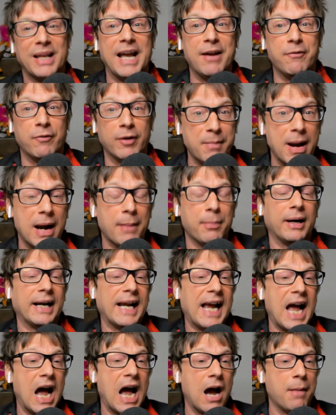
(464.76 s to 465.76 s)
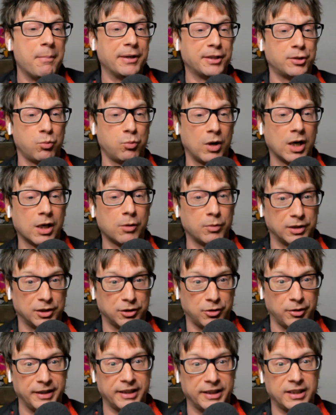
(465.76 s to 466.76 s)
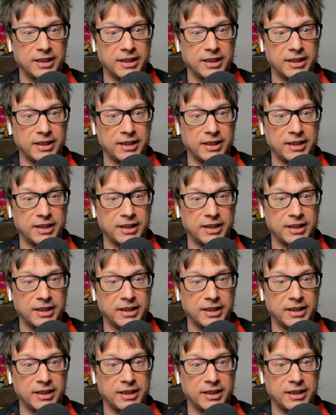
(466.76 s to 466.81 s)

And remembering how much work was going